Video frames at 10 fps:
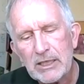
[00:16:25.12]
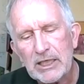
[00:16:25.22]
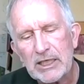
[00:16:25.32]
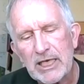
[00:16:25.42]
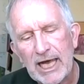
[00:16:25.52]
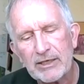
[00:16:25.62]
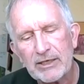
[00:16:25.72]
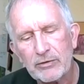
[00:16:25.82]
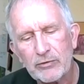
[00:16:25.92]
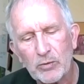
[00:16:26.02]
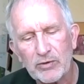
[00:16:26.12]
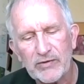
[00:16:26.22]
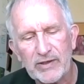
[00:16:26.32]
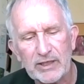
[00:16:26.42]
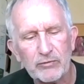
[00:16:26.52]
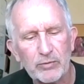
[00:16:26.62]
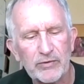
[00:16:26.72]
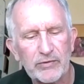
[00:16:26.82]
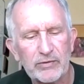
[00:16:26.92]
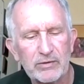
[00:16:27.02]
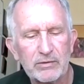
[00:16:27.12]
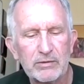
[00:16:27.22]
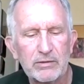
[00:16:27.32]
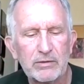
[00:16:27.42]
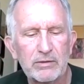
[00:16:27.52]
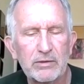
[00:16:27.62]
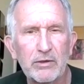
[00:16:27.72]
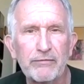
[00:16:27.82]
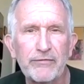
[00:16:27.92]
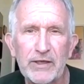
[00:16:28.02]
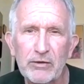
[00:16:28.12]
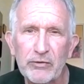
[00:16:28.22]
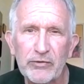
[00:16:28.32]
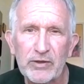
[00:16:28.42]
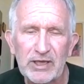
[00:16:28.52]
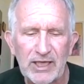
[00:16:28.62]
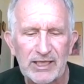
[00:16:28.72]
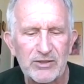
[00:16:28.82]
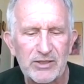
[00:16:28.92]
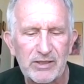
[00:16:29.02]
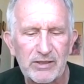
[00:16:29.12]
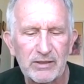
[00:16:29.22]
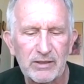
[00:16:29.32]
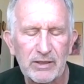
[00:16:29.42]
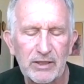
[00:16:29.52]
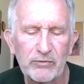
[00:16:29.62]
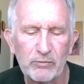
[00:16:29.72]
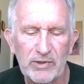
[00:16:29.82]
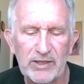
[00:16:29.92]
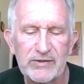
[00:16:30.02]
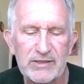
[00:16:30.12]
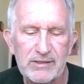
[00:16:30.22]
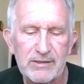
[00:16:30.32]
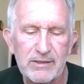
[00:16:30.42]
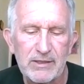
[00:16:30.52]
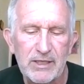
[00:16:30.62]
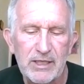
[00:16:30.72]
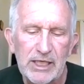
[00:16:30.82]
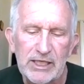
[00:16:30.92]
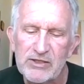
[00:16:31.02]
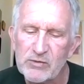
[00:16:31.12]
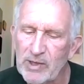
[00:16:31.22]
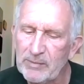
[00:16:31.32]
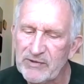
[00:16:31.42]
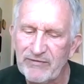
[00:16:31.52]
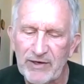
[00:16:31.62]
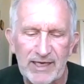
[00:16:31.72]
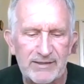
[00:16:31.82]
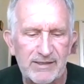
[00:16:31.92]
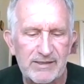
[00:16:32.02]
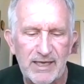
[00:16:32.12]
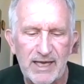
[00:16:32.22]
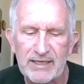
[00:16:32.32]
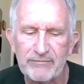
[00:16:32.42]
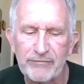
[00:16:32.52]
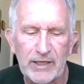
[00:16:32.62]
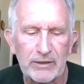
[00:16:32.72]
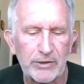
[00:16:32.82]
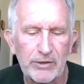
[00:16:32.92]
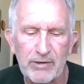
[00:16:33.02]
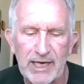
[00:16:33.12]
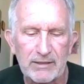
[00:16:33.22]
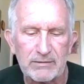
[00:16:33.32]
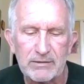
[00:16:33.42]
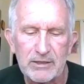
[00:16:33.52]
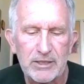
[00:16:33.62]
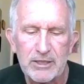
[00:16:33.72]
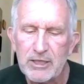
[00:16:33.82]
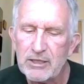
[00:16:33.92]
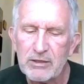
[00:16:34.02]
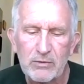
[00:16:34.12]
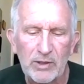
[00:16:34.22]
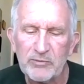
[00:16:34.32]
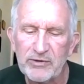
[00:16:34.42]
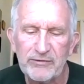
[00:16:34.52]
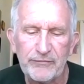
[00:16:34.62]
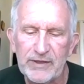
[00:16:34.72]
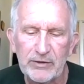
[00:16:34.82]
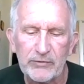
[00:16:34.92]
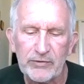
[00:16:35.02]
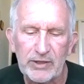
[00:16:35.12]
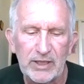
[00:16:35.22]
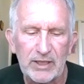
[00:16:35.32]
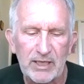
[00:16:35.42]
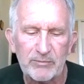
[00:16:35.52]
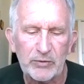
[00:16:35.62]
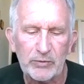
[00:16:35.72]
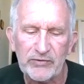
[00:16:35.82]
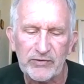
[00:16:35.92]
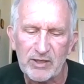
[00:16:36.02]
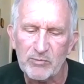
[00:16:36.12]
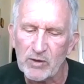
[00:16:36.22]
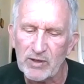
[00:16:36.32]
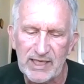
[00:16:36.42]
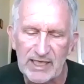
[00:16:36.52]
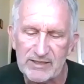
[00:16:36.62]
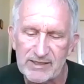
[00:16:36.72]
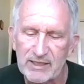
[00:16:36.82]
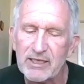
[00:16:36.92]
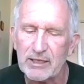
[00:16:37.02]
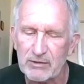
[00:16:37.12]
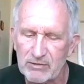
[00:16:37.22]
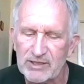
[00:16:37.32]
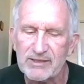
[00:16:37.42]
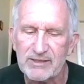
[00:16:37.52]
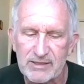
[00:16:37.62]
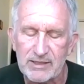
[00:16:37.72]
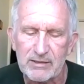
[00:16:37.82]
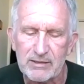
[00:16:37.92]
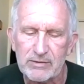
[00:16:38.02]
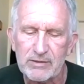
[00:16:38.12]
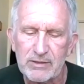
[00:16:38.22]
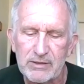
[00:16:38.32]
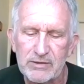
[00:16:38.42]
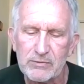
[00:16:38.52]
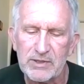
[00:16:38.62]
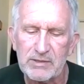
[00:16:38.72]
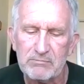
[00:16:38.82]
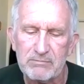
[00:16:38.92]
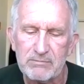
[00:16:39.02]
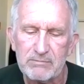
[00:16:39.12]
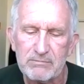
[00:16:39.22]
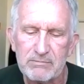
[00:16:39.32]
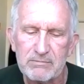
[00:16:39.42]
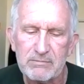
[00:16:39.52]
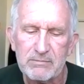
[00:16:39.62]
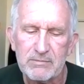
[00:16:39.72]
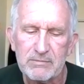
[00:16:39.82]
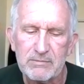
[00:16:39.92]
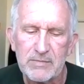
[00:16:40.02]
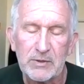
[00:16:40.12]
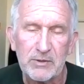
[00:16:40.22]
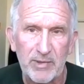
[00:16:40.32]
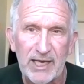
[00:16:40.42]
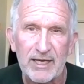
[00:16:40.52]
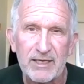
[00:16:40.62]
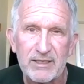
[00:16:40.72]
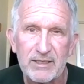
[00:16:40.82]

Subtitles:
He guided her towards the entrance. Her fingers clutched his wrist. He swept the vines aside and followed her out. Go up to the fields till you come to a sycamore on the edge, then cut across the stream. Goodbye.